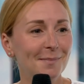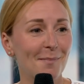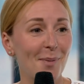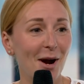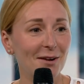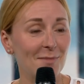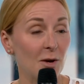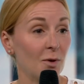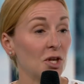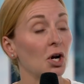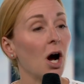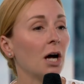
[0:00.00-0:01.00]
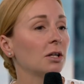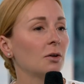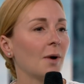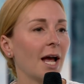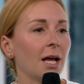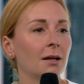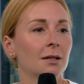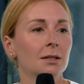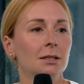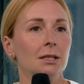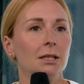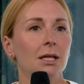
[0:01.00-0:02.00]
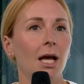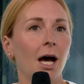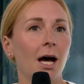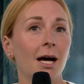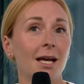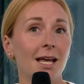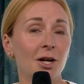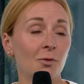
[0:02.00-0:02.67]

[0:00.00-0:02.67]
pardon me, when you're on your way in